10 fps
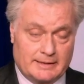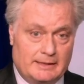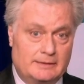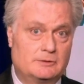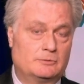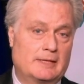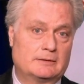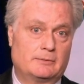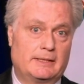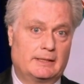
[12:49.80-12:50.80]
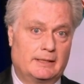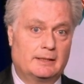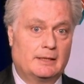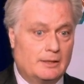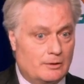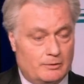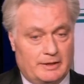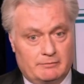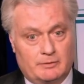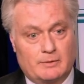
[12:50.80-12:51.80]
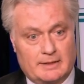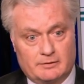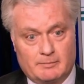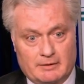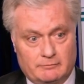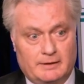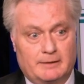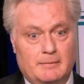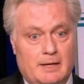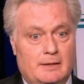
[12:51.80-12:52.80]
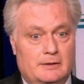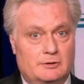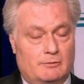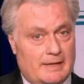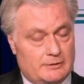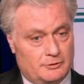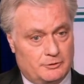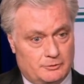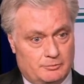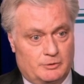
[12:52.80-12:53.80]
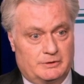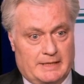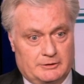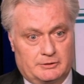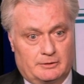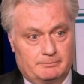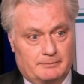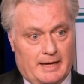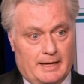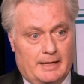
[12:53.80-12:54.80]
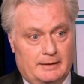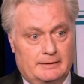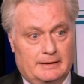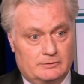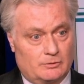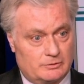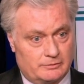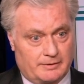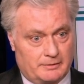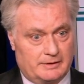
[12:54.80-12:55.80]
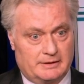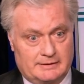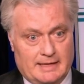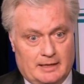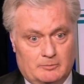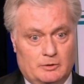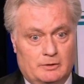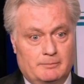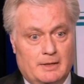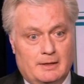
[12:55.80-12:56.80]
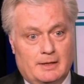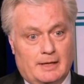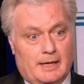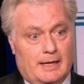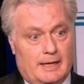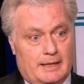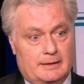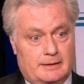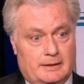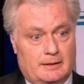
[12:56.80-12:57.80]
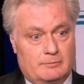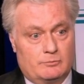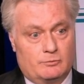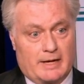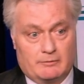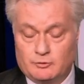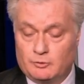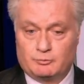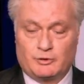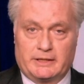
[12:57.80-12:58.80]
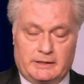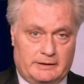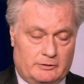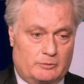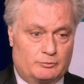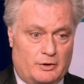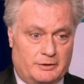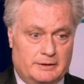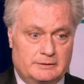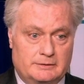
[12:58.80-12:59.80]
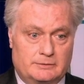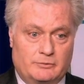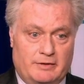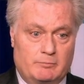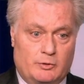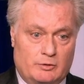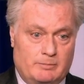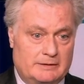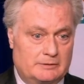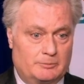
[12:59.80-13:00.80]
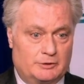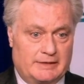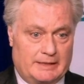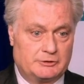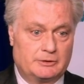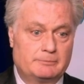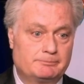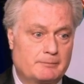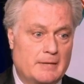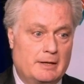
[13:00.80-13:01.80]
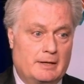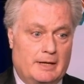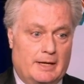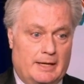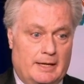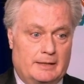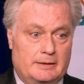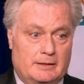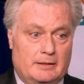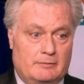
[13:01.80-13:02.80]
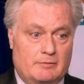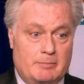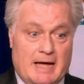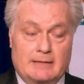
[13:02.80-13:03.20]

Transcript: daily to once weekly, or even once monthly. So that's a huge potential, and it's also very desirable. And we have 2 preclinical projects with blockbuster potential. And the